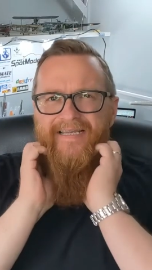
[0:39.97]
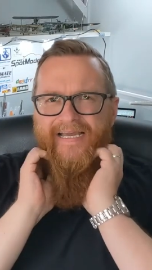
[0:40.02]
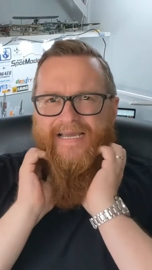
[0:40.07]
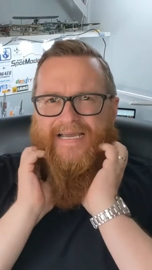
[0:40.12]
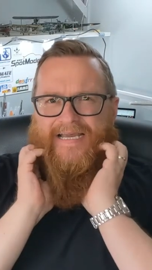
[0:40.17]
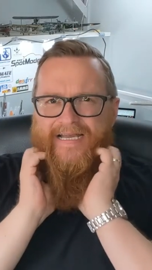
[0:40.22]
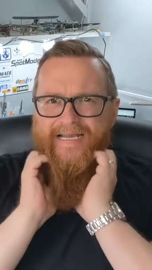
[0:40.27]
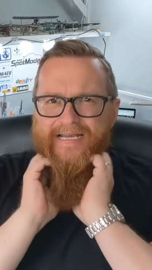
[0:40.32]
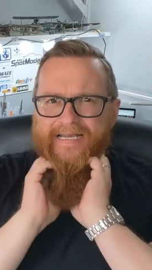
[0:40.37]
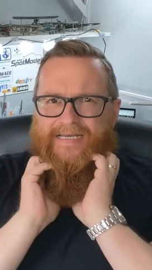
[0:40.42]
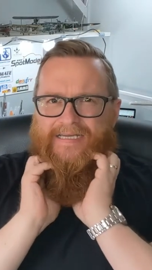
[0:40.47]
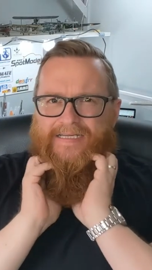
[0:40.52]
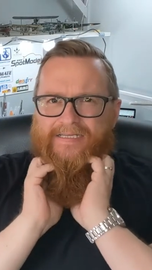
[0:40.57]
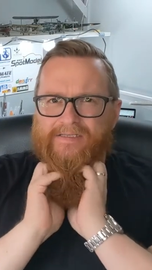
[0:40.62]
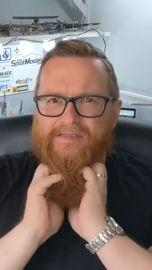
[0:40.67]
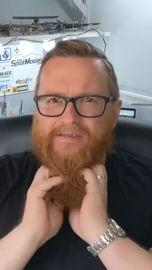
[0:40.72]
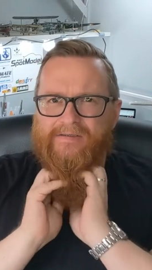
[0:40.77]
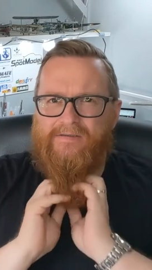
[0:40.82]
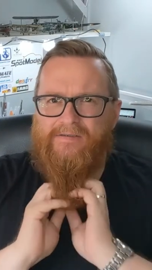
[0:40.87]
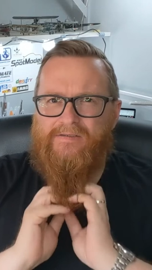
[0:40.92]
Uh,
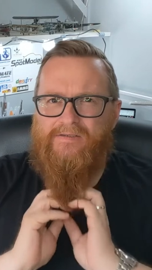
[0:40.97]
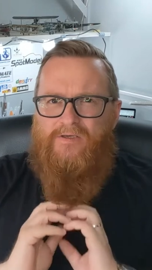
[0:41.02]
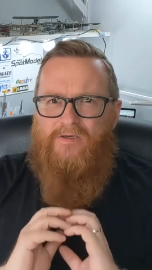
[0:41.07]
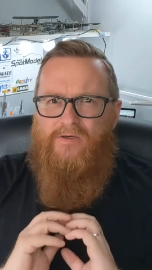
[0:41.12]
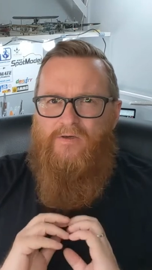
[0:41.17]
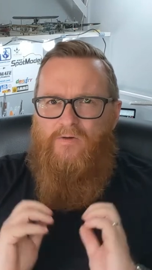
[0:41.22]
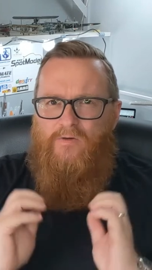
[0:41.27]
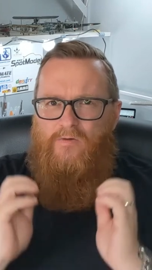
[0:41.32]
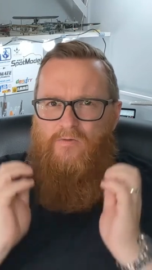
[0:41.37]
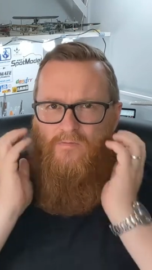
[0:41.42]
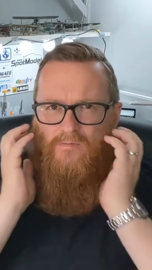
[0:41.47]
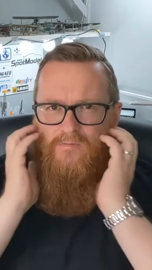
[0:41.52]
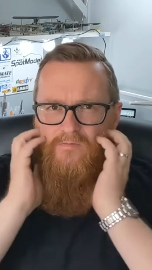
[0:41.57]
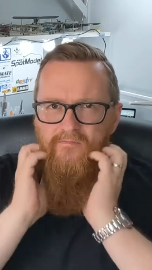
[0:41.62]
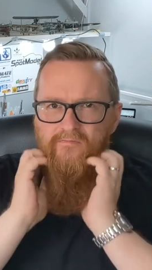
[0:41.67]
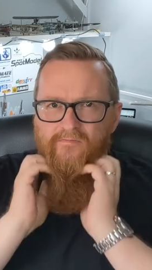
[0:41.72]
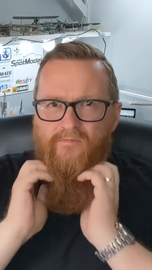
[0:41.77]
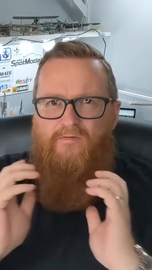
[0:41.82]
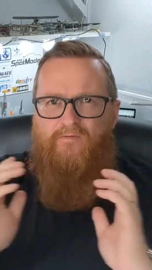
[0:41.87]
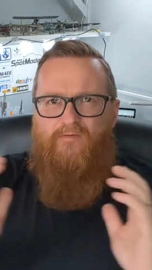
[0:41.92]
so
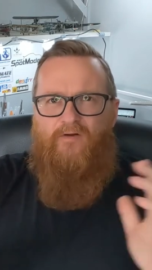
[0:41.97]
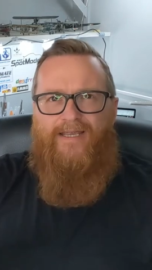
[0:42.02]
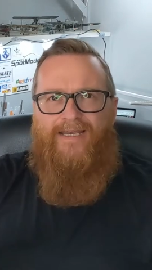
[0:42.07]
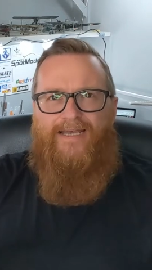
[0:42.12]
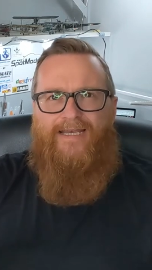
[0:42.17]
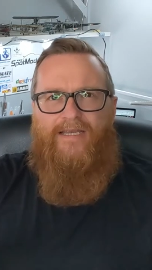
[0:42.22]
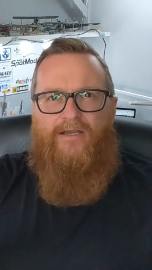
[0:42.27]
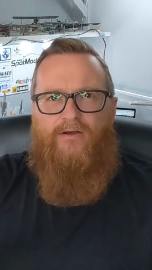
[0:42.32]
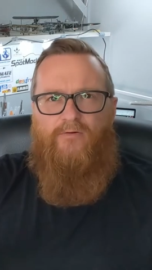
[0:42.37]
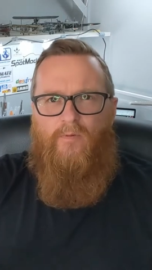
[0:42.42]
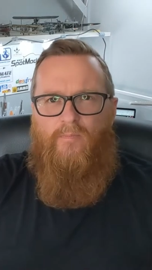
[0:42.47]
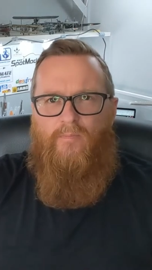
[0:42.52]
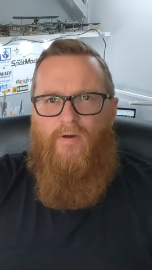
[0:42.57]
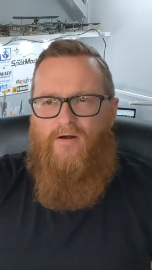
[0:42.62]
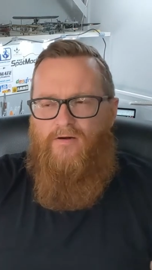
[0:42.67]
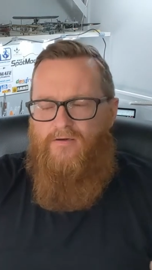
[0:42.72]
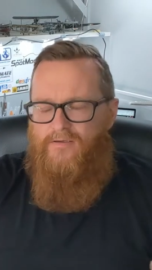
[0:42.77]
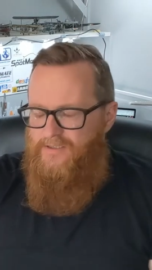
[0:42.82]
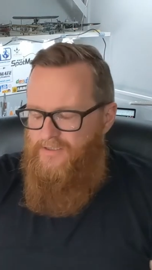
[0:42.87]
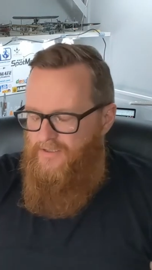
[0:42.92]
we're finally here with
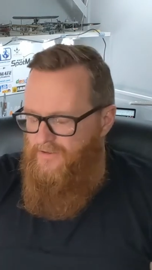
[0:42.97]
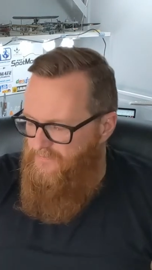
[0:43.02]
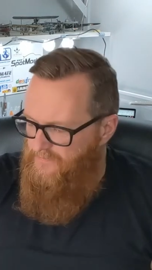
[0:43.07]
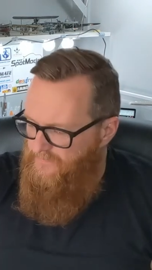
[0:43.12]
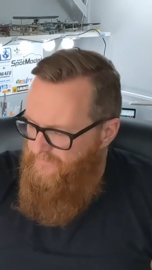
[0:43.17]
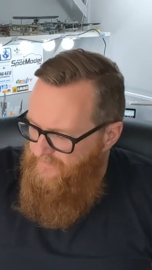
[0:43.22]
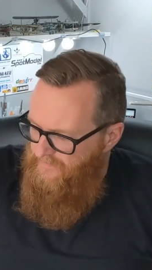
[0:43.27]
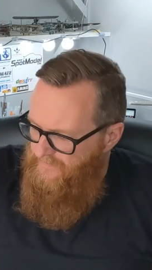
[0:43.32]
part two.